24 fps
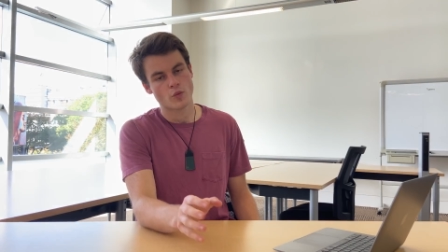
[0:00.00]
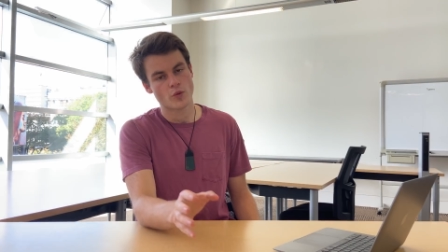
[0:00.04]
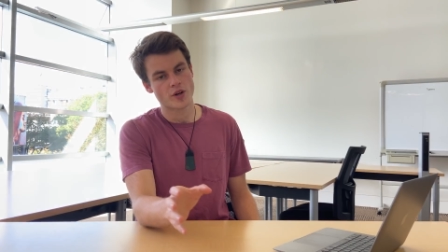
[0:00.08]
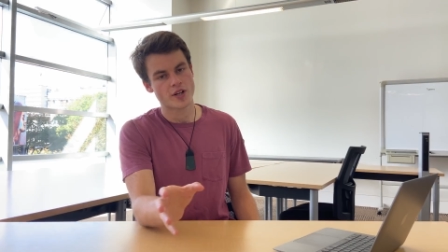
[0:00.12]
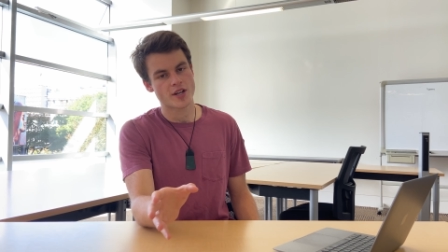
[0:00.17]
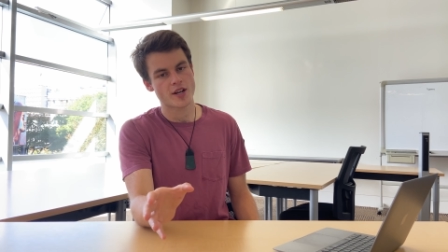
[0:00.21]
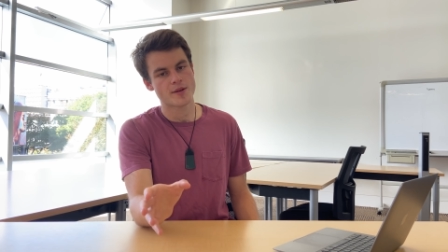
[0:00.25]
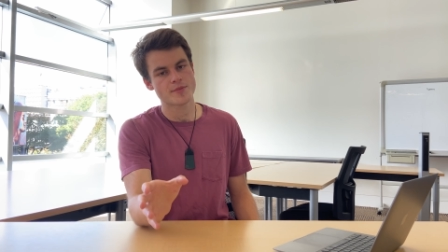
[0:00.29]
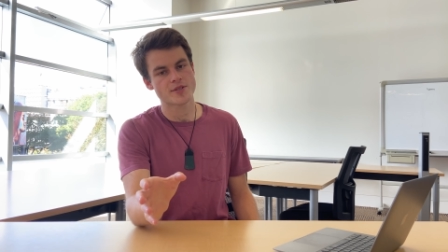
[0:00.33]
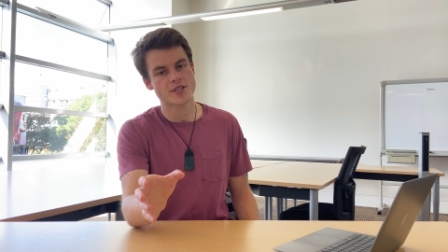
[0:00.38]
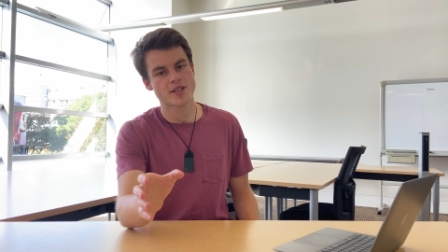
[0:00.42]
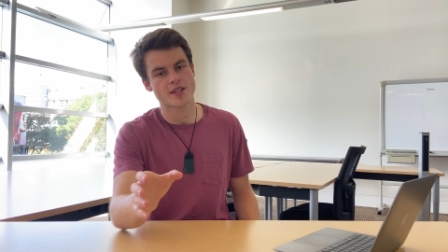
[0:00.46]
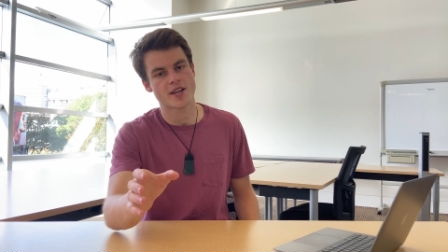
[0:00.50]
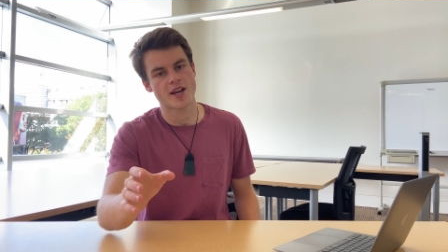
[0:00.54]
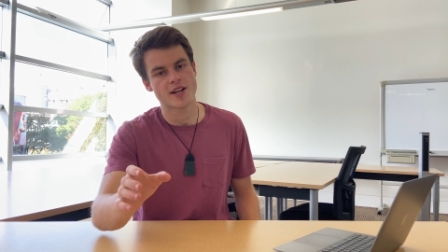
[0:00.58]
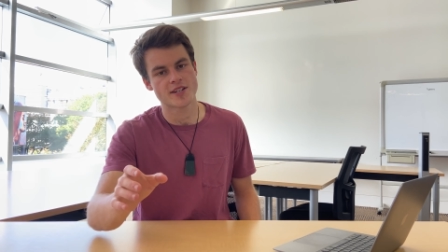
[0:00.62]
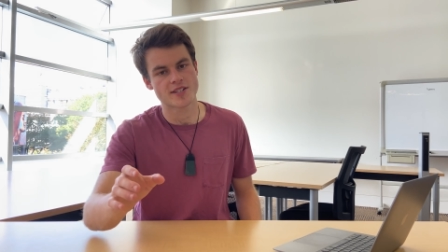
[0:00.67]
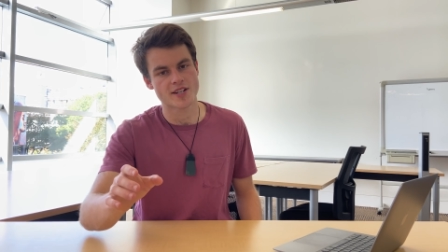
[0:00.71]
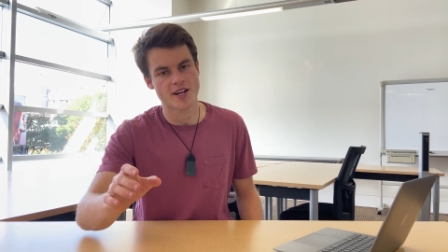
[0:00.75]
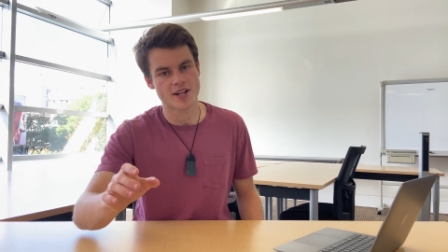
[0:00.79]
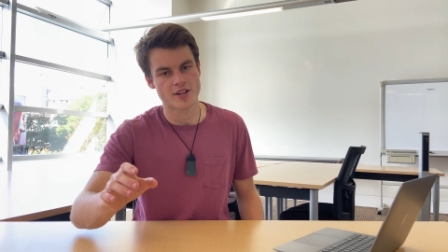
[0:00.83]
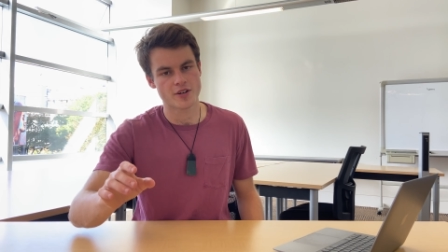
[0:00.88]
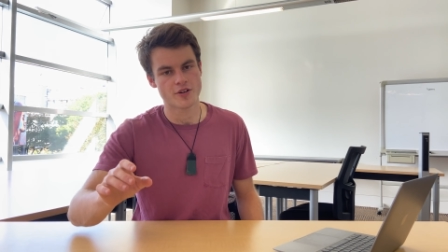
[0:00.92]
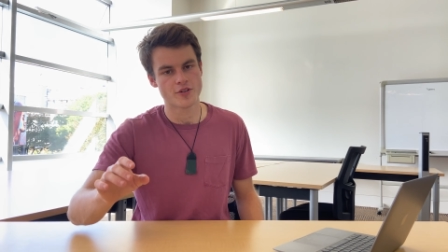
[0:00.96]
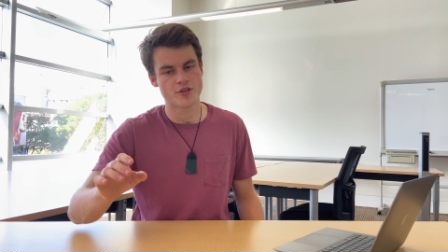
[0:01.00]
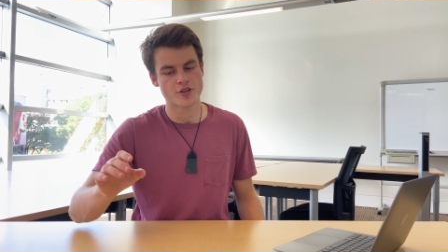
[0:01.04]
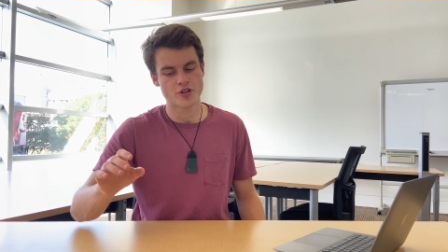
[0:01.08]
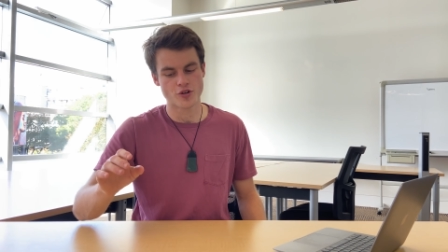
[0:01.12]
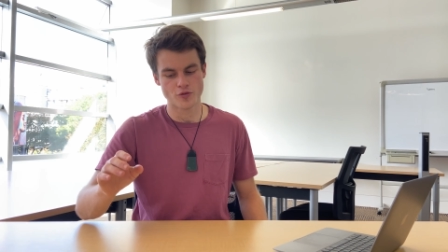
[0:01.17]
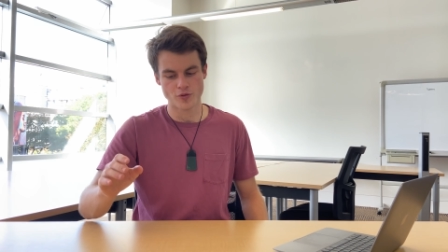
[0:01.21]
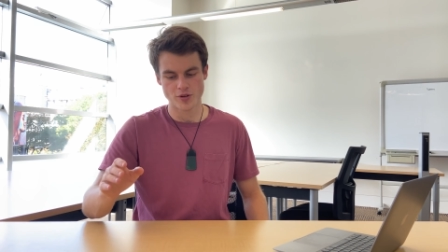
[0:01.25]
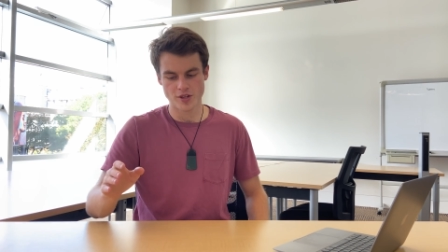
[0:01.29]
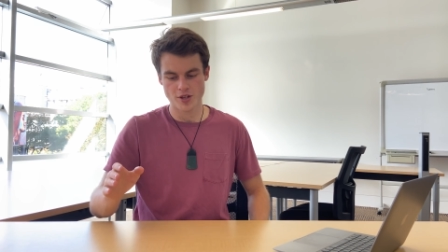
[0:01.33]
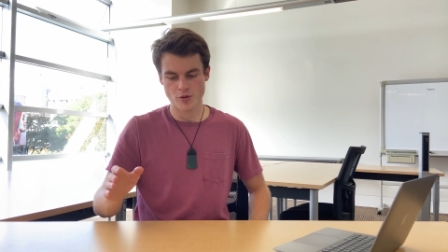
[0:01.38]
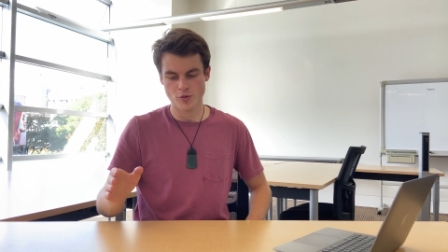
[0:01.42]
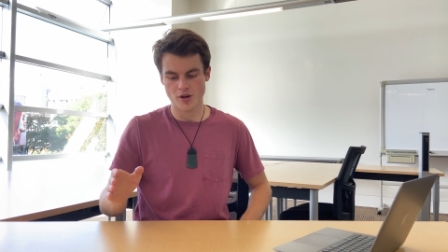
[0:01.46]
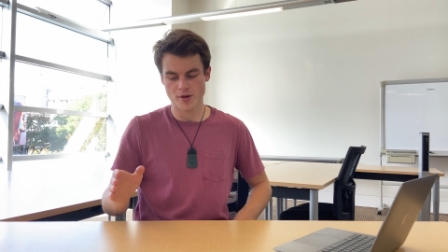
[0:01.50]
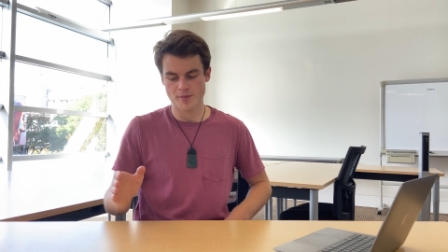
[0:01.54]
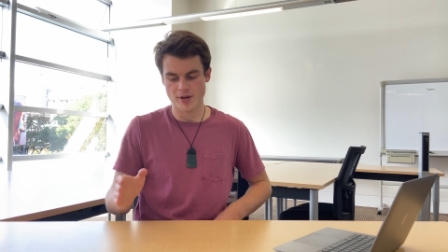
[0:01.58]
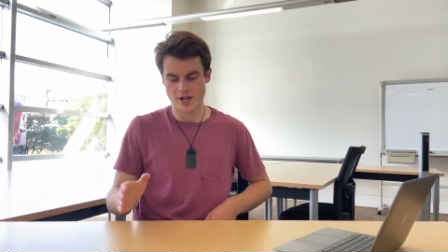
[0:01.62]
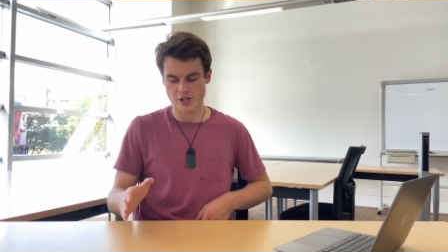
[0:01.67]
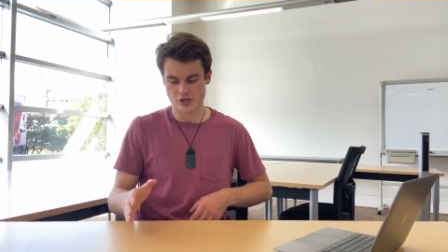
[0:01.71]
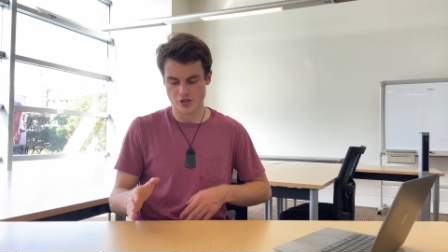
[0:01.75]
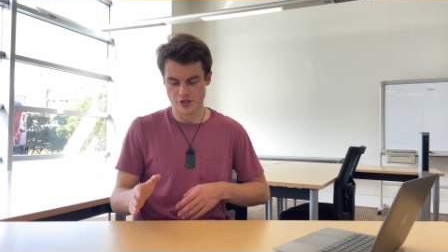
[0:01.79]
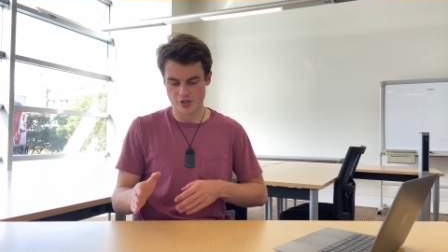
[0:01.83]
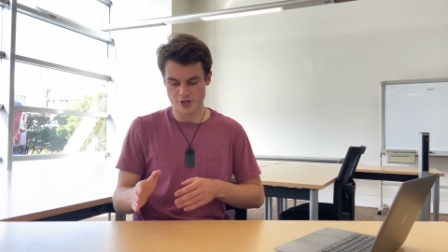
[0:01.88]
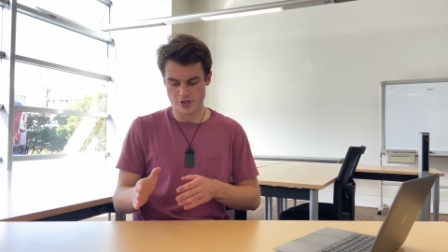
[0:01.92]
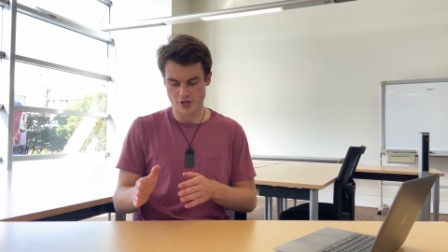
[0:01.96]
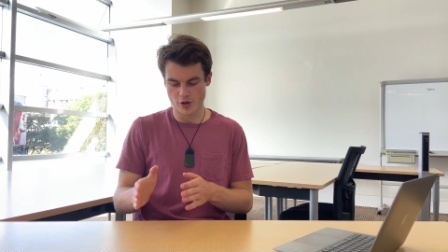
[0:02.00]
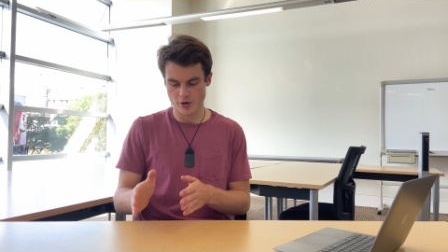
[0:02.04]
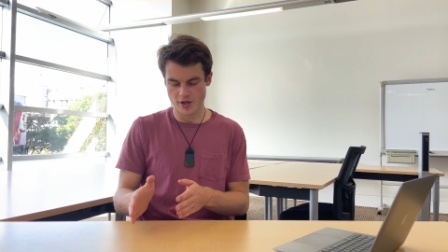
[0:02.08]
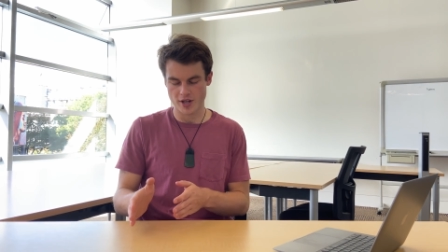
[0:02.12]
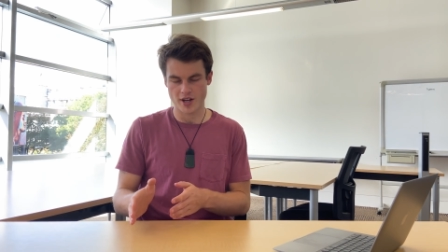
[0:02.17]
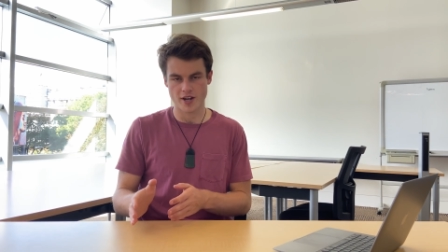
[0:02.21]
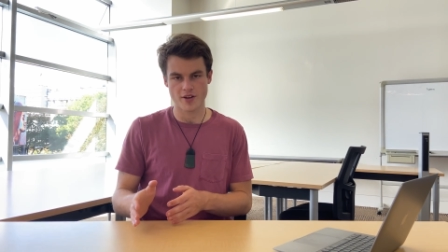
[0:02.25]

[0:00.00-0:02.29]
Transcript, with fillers: When it comes to the gait cycle, you really wanna make sure you don't